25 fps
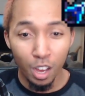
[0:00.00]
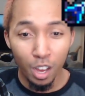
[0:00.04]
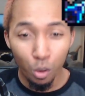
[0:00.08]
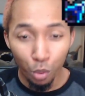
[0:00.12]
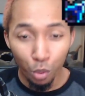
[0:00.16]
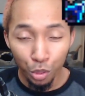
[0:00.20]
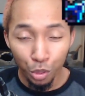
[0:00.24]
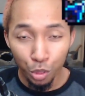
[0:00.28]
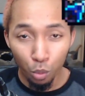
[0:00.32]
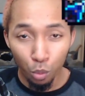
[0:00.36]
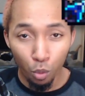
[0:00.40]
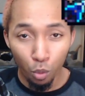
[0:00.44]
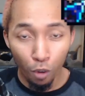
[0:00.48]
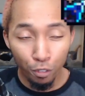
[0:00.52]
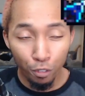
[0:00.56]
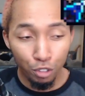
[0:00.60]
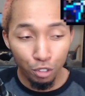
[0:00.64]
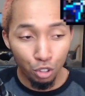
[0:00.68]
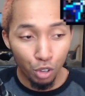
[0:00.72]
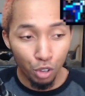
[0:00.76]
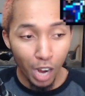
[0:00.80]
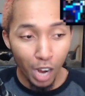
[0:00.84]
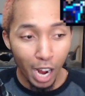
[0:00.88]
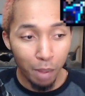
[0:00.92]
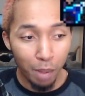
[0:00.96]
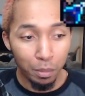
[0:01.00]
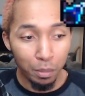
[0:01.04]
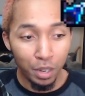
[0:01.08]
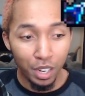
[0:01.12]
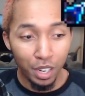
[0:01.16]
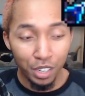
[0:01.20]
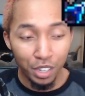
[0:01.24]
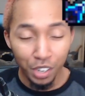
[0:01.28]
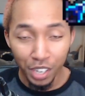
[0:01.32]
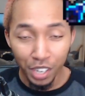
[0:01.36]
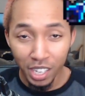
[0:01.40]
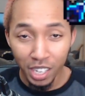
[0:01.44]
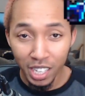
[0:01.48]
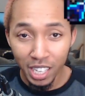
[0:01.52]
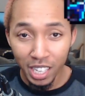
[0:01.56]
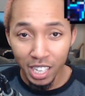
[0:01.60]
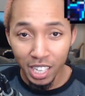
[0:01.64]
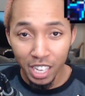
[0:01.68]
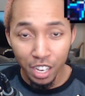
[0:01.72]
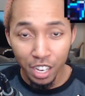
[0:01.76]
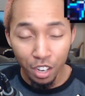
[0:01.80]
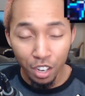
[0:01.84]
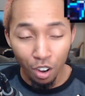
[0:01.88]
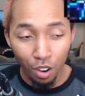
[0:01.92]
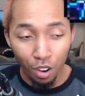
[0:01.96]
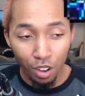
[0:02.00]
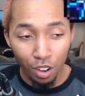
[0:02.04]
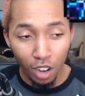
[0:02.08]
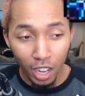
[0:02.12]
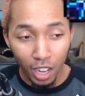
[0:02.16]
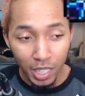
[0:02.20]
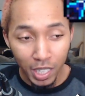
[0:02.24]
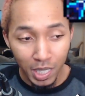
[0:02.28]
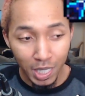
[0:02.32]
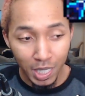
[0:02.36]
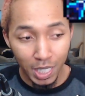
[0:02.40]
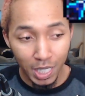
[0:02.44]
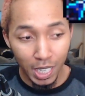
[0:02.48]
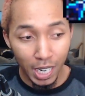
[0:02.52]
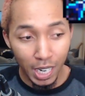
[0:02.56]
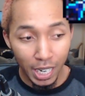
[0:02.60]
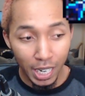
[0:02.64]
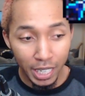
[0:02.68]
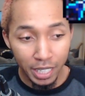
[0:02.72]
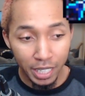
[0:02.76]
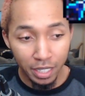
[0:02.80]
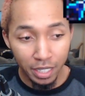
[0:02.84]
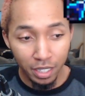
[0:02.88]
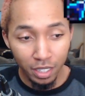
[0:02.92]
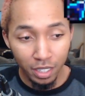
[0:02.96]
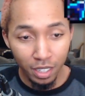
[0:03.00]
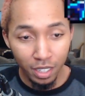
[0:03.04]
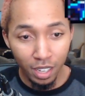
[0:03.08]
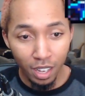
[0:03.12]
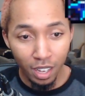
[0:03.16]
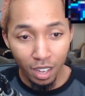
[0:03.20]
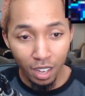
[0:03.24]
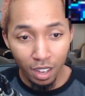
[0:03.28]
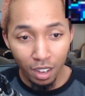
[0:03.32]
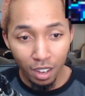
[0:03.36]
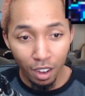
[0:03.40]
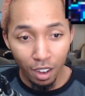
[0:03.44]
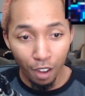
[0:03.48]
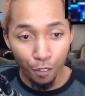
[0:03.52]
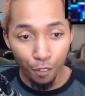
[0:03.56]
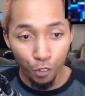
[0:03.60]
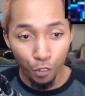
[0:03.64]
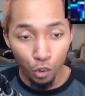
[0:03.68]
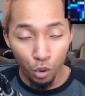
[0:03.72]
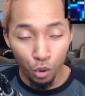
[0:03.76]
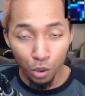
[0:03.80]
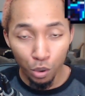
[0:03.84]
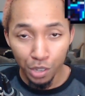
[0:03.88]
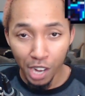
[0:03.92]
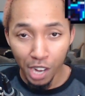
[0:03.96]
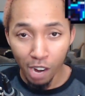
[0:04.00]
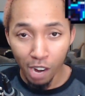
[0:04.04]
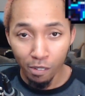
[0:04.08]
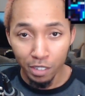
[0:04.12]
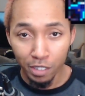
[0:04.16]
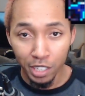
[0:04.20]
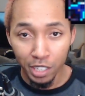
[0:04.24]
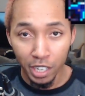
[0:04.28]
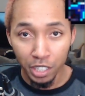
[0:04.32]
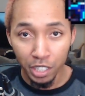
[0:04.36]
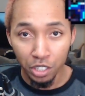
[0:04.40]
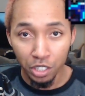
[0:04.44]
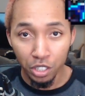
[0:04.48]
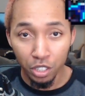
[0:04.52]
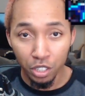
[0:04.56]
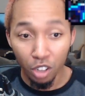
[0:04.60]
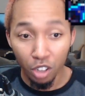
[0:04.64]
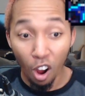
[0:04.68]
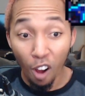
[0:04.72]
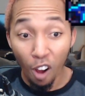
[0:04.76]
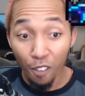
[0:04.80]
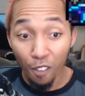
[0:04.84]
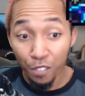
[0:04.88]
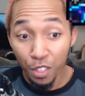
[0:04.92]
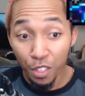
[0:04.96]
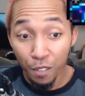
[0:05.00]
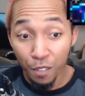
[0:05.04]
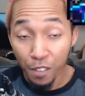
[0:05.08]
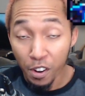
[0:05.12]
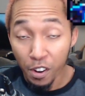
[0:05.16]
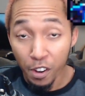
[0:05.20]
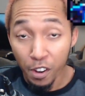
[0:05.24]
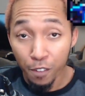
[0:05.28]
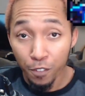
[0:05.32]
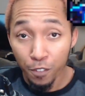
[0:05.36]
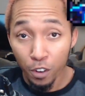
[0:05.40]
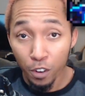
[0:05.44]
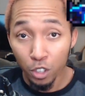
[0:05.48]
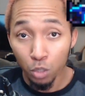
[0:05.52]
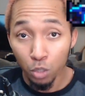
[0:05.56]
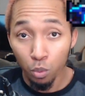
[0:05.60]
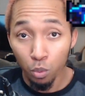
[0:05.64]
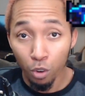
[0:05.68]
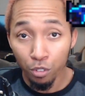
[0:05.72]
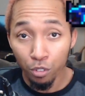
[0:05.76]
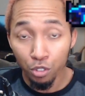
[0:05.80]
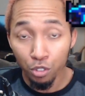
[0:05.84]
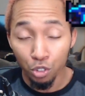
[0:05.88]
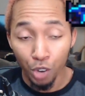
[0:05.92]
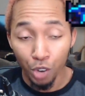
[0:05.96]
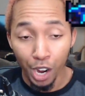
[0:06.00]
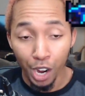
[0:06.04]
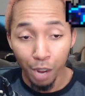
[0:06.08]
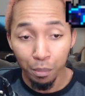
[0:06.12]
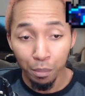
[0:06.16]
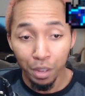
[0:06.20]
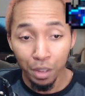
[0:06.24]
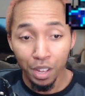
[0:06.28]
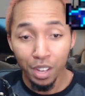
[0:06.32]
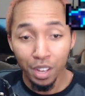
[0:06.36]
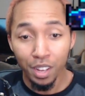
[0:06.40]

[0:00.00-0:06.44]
With the Wolf Trap, you're going to get a ton of cooldown reduction off the very first Wolf Trap.